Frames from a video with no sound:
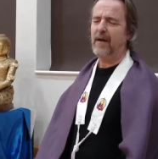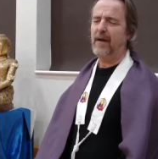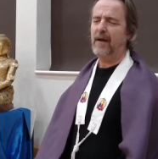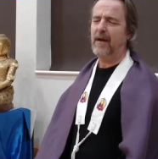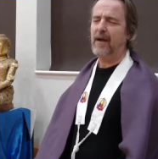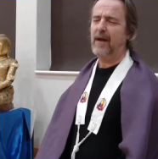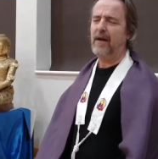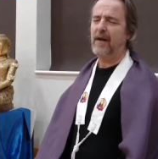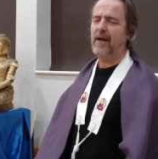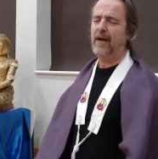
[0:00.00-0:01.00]
And again,
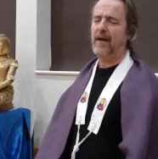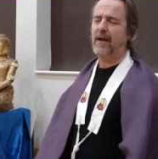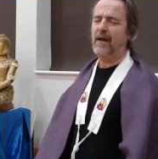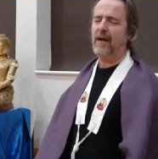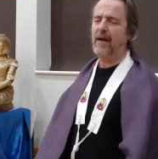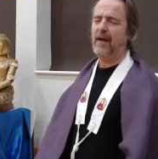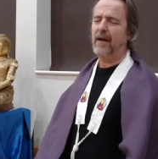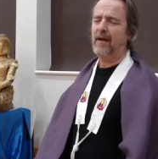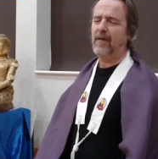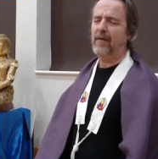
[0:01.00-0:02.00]

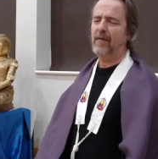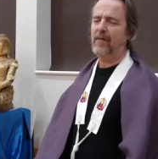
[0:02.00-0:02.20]
just